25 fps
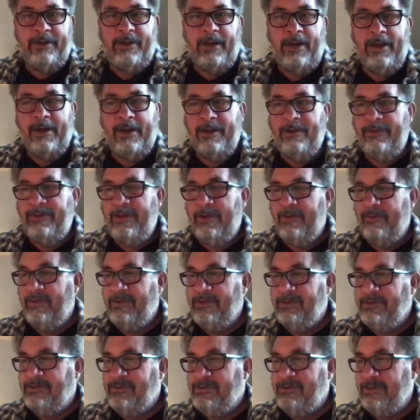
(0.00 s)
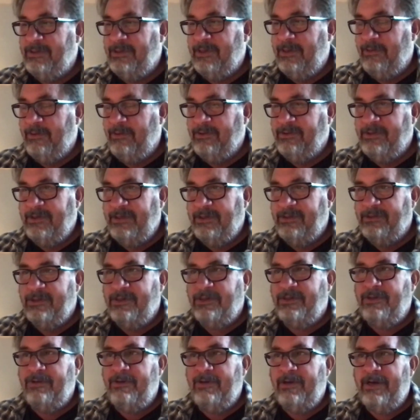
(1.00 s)
that was
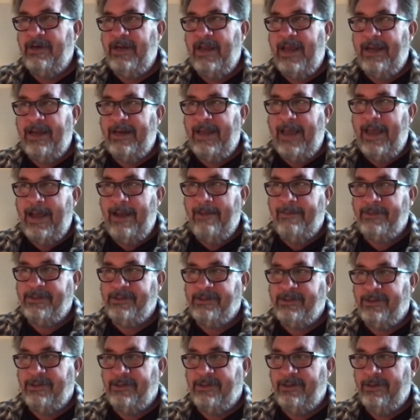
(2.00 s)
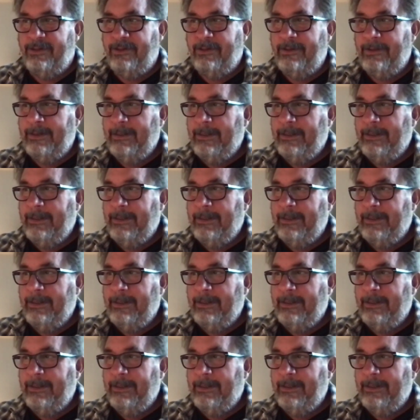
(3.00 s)
instituted at Amazon,